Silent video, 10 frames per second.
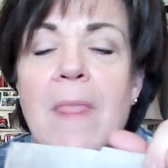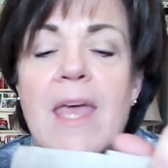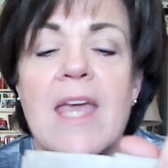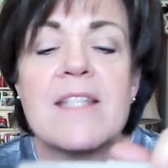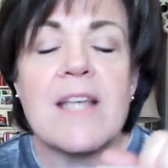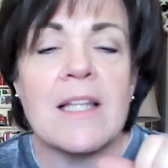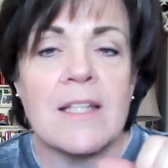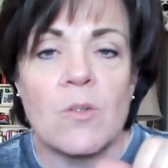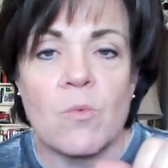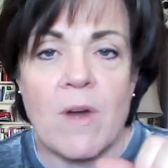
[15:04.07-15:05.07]
It's a
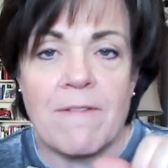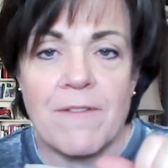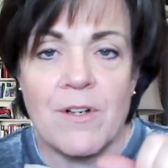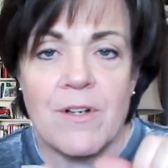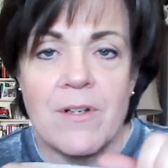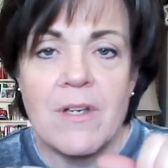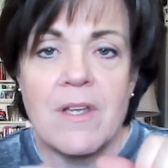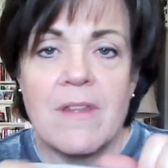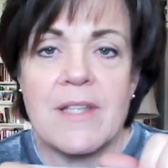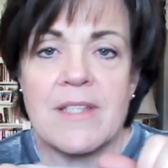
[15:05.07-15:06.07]
little rougher
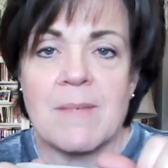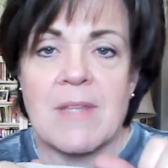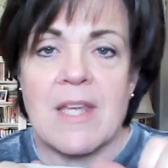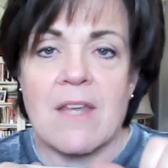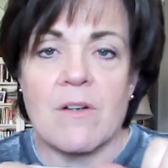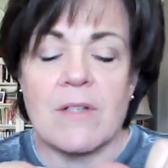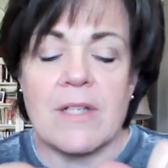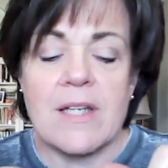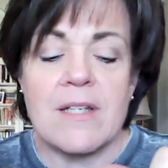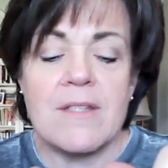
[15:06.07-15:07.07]
than some of the other
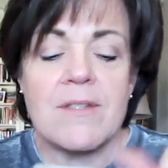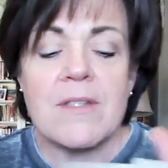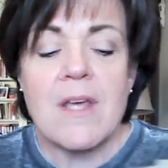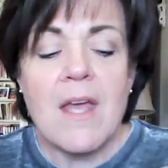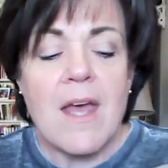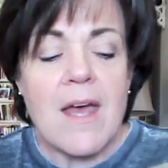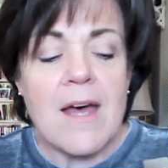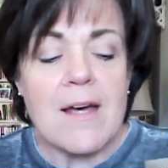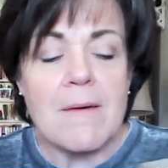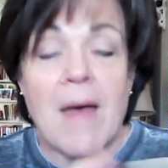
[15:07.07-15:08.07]
linens.
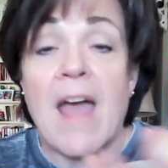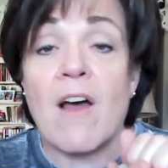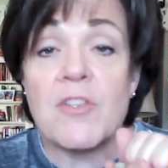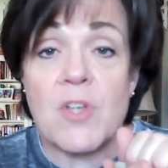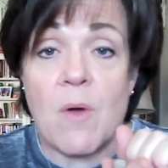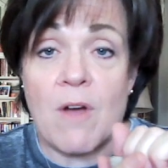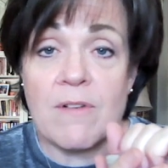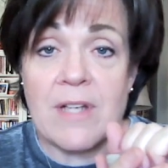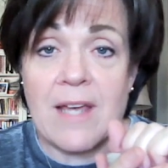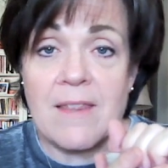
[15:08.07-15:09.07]
I also
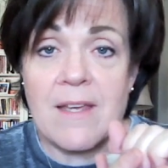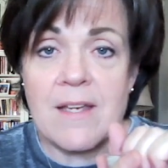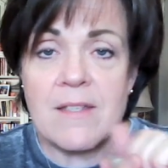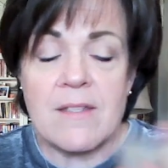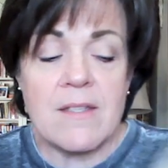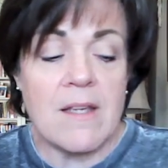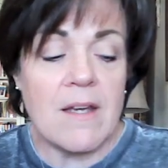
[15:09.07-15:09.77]
overdyed this,